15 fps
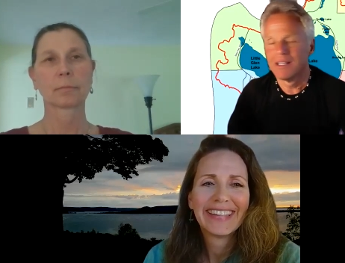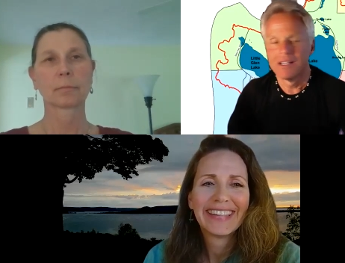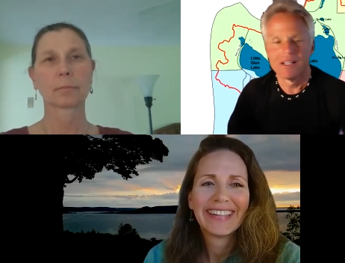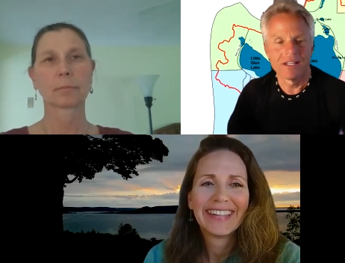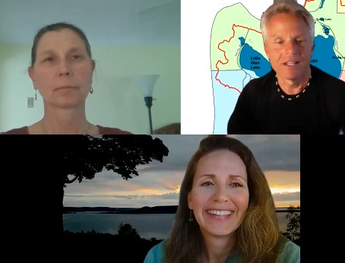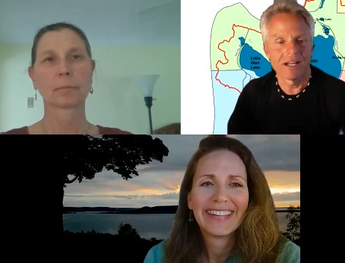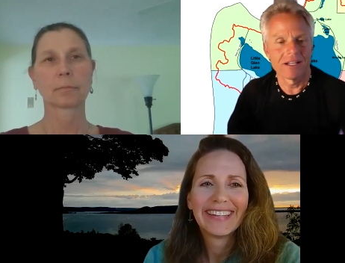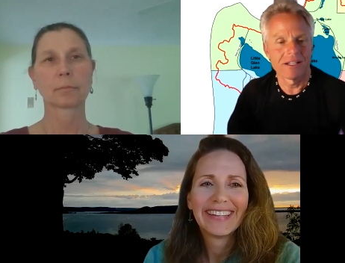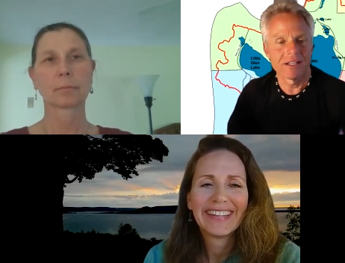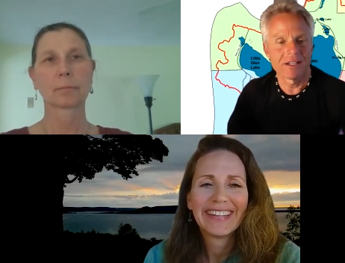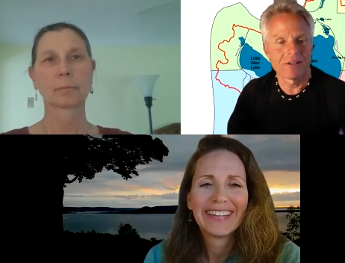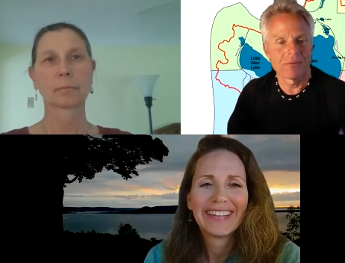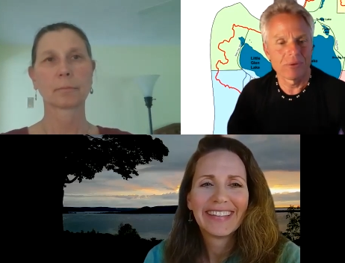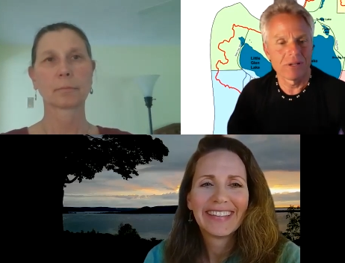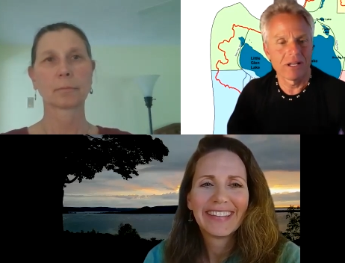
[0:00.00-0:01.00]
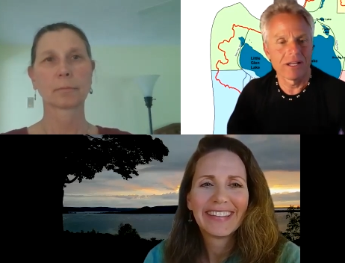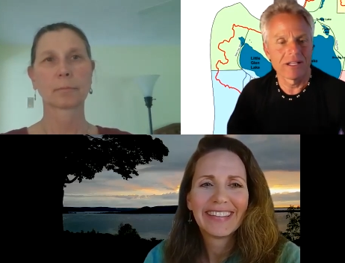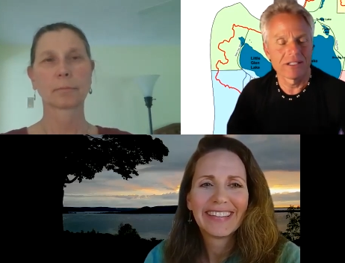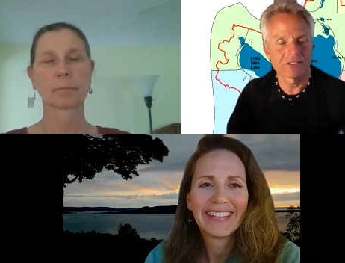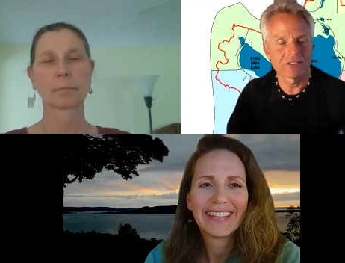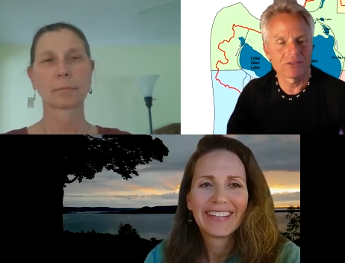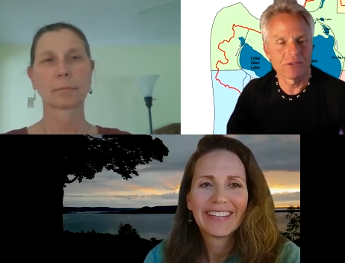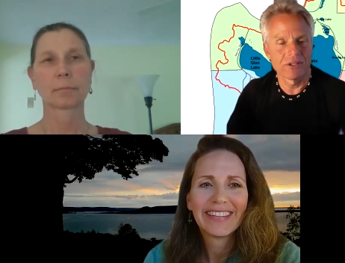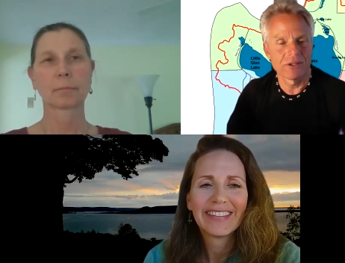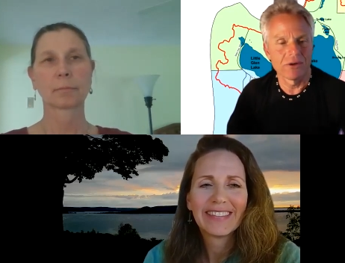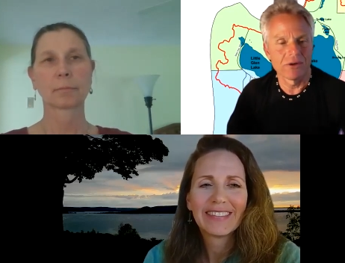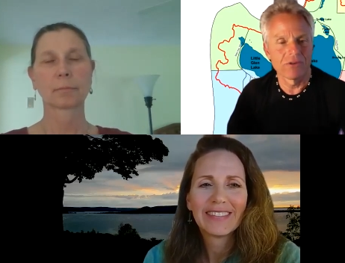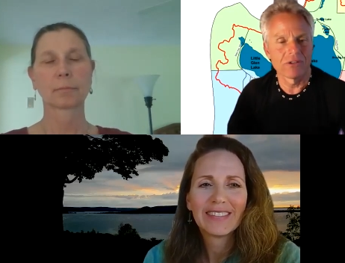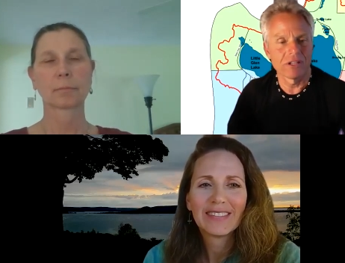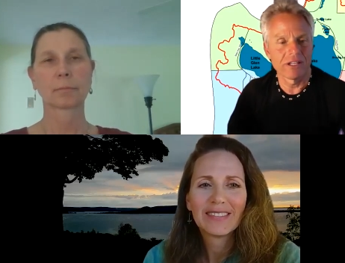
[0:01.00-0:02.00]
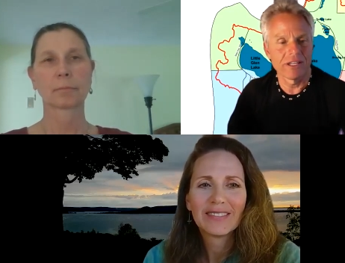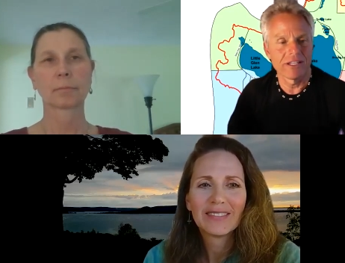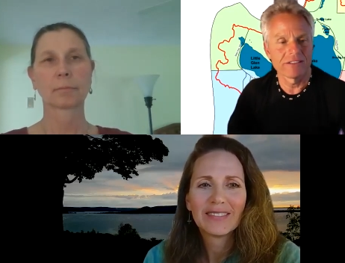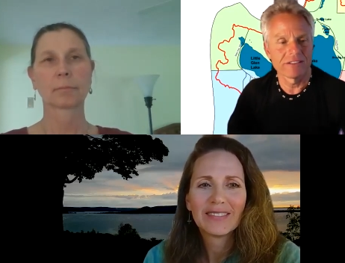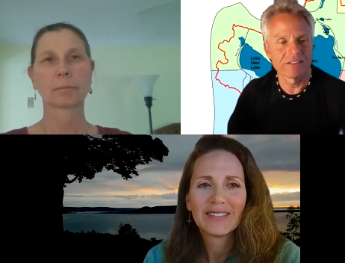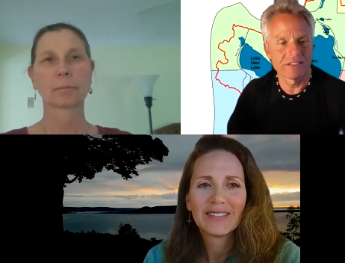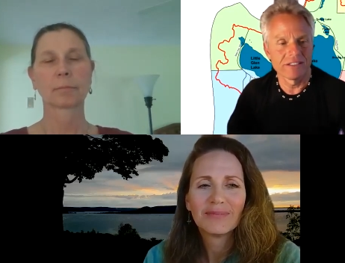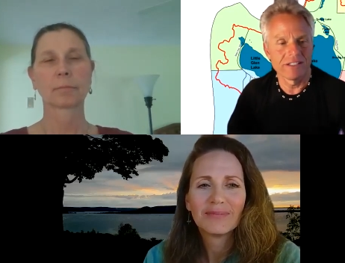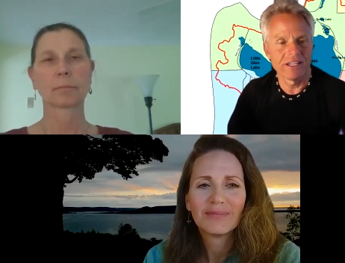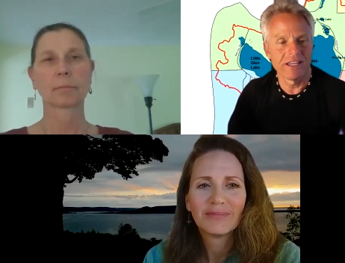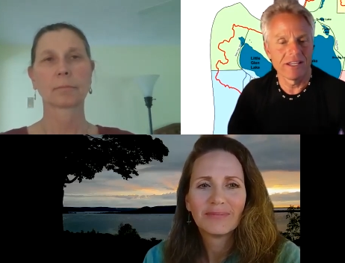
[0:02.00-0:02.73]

Speaker 1: not in compliance with the overlay today,